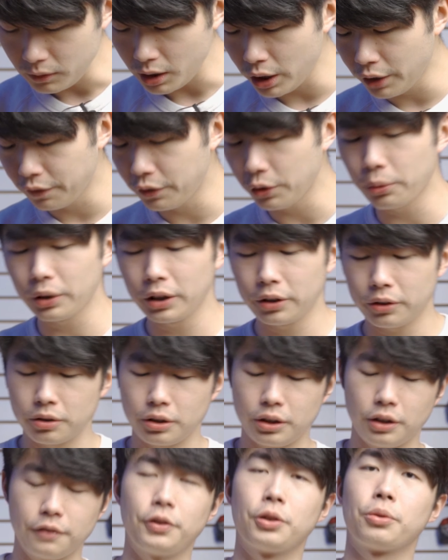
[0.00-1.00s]
if you
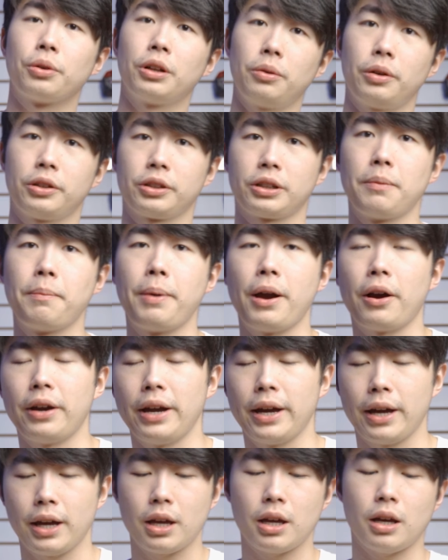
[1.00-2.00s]
really want to compare
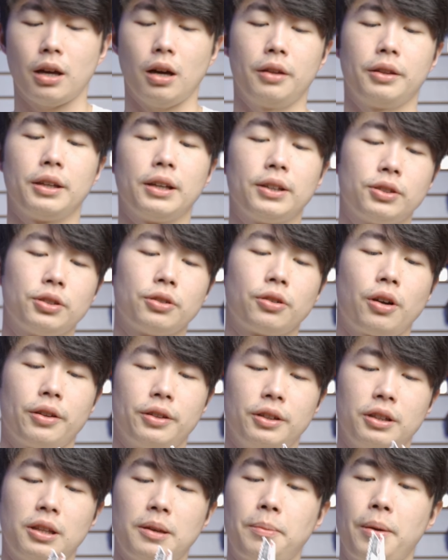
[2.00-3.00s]
it, these 2 are
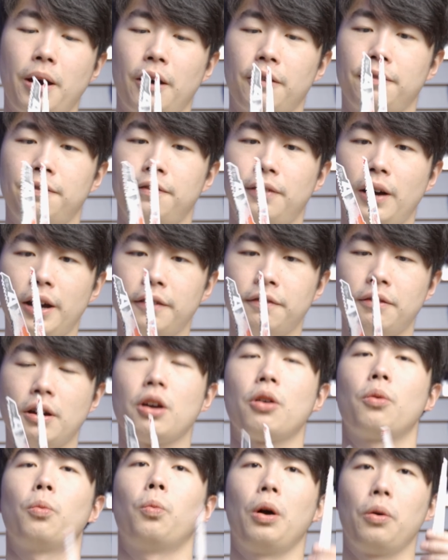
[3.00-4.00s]
the TPI 5,
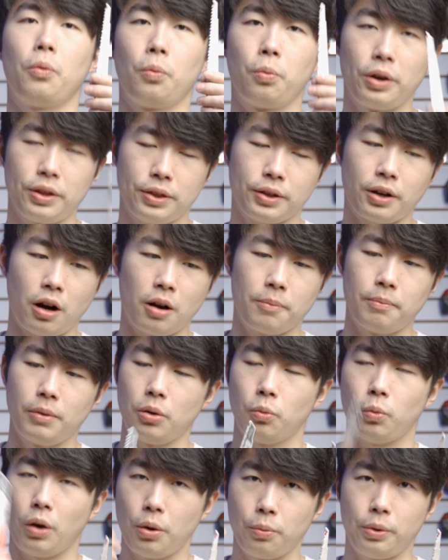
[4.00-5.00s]
one with
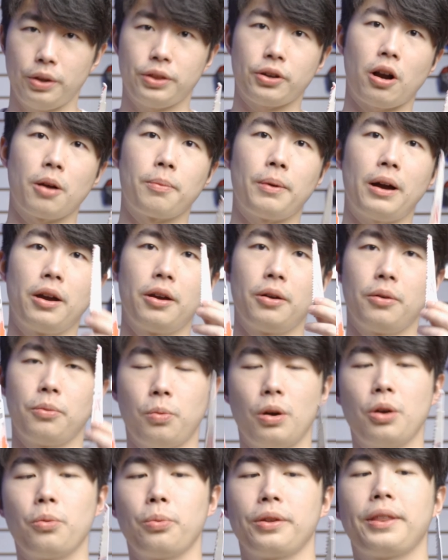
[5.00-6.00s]
carbide,
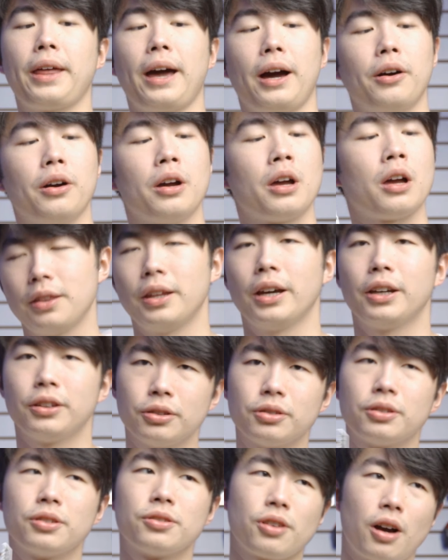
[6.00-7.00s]
one without. They
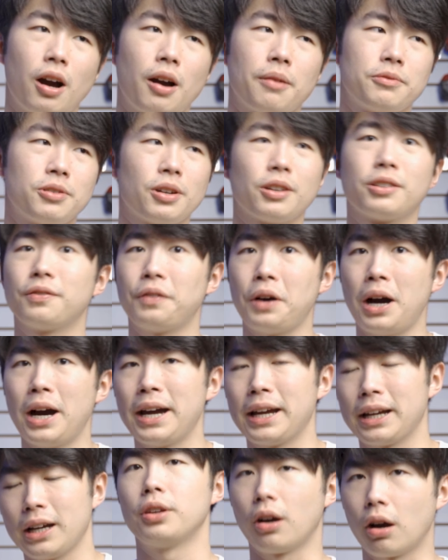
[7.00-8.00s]
do the job just
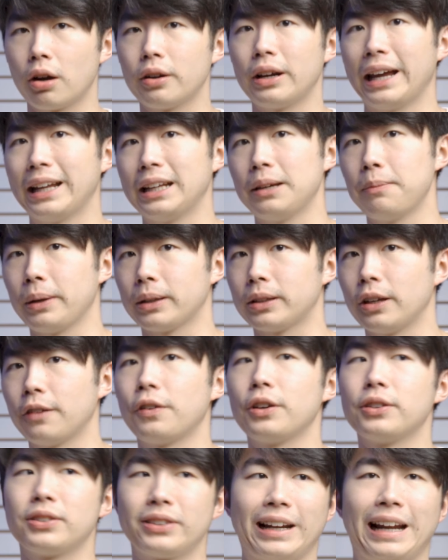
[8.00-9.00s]
fine. There aren't any big
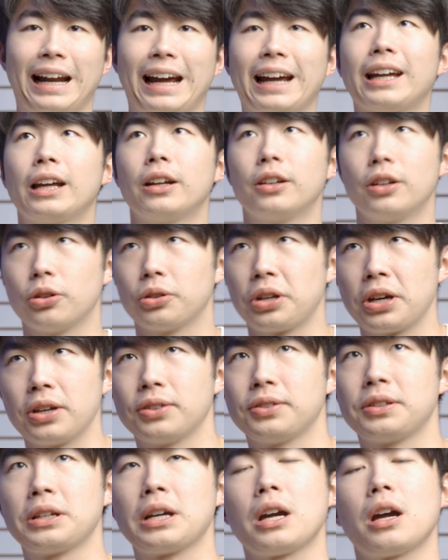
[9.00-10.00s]
difference that I can
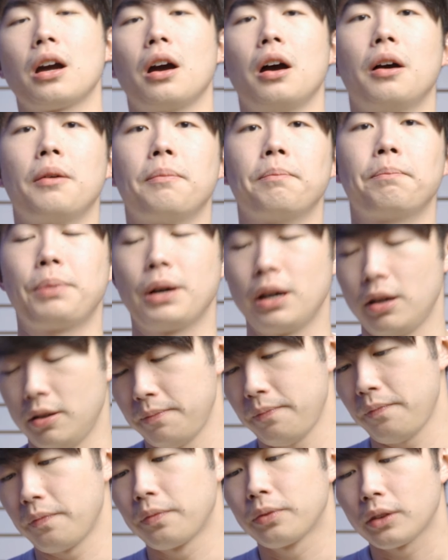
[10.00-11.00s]
notice,
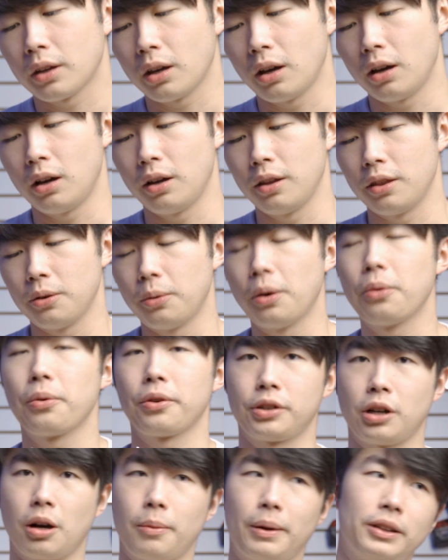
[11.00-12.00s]
but the one
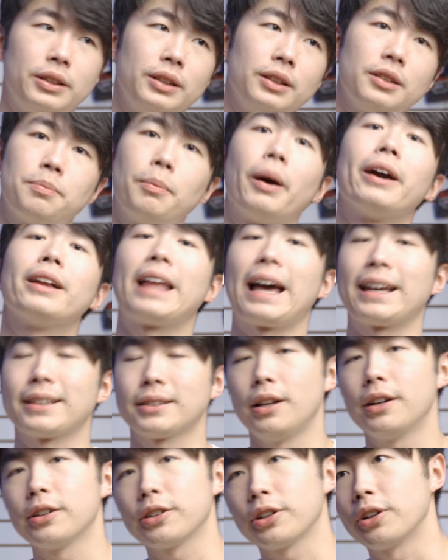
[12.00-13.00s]
with carbide teeth might
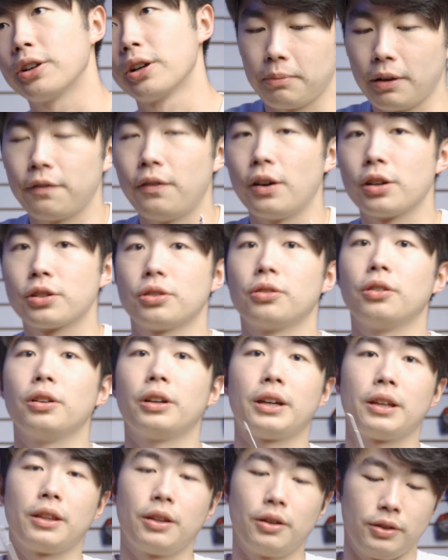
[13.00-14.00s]
last longer, but
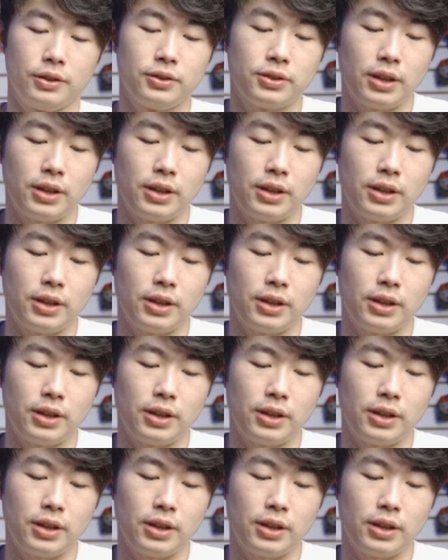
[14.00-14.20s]
functionally they're the